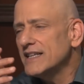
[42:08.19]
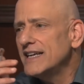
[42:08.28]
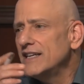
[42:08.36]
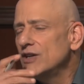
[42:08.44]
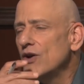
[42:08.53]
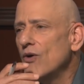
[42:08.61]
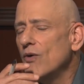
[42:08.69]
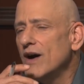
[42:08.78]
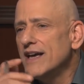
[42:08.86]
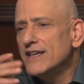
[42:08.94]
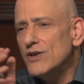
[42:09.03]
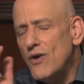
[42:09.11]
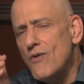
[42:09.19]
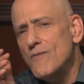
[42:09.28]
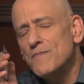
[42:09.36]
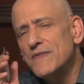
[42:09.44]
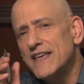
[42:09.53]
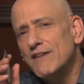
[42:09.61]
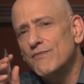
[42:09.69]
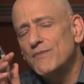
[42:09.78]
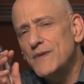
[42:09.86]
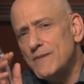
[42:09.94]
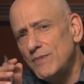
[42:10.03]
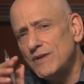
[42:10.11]
I was thinking, you know,
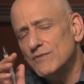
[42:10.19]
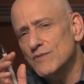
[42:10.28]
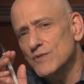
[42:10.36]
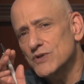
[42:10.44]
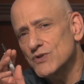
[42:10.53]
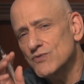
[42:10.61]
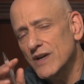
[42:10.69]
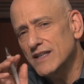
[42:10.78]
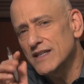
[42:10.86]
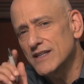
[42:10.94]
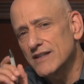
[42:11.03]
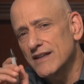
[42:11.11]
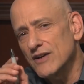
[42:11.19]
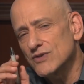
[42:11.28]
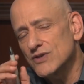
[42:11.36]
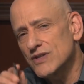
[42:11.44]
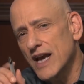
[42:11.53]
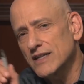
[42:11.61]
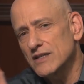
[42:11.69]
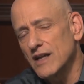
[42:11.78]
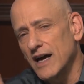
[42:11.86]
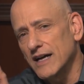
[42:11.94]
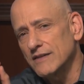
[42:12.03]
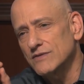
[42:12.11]
if people restricted their
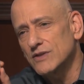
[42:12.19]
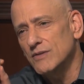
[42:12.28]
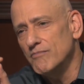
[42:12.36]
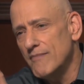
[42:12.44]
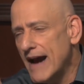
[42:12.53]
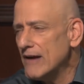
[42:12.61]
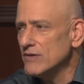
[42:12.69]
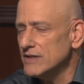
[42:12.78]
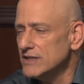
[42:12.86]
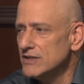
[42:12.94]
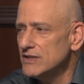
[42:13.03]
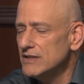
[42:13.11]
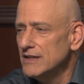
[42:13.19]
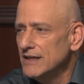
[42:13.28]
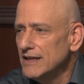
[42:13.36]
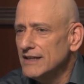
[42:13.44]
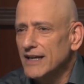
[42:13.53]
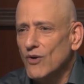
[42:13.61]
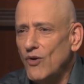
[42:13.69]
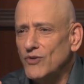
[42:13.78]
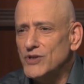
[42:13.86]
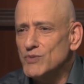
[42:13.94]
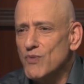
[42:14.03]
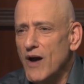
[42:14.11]
sex lives to marriage,
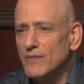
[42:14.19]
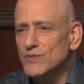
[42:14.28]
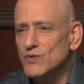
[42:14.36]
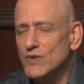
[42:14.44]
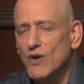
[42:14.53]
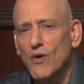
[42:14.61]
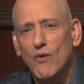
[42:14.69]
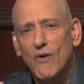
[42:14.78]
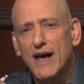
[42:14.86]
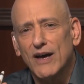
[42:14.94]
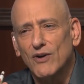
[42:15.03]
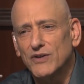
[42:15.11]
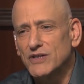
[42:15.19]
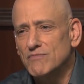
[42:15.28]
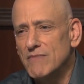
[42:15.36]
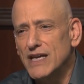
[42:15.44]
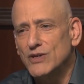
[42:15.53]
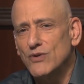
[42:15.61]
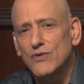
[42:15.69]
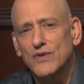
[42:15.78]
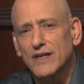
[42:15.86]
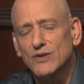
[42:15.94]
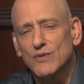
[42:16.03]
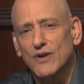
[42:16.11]
like all these problems would go away. All these Me
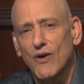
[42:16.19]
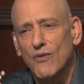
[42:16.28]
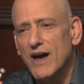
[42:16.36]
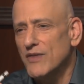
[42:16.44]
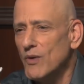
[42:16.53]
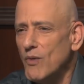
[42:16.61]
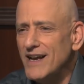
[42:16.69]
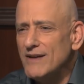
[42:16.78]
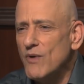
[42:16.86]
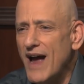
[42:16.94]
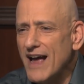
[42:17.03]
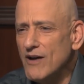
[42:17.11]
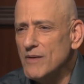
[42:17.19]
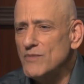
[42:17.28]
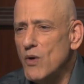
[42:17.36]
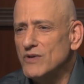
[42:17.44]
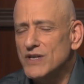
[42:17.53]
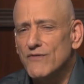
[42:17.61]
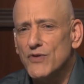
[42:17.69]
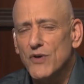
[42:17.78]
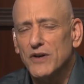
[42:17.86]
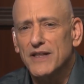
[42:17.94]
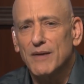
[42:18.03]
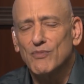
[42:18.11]
Too things would go away. I thought, wait, well, how come no one's
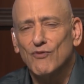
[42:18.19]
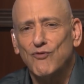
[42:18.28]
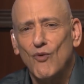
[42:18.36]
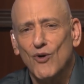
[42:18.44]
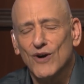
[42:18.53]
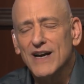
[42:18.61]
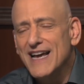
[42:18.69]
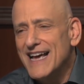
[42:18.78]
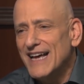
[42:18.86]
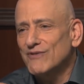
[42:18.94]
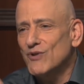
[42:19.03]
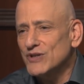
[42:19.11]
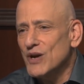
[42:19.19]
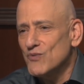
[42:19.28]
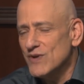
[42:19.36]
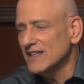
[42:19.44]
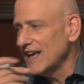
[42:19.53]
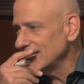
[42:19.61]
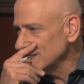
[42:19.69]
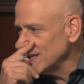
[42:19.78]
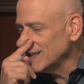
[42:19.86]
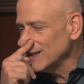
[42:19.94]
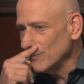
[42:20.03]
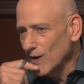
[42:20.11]
ever thought of that before? And of course, I
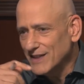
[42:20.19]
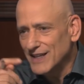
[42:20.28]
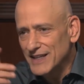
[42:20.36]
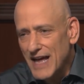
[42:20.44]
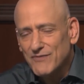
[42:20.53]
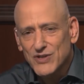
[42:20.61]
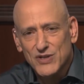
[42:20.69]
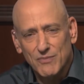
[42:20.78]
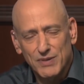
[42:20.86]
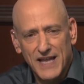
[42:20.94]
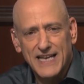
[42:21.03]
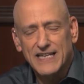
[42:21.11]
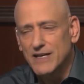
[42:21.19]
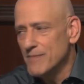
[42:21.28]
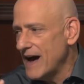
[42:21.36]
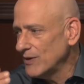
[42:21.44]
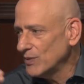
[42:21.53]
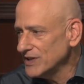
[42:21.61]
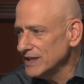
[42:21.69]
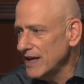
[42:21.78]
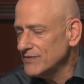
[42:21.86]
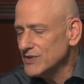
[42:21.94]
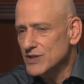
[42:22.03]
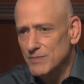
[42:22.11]
realized that what the left is complaining about
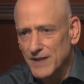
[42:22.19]
is the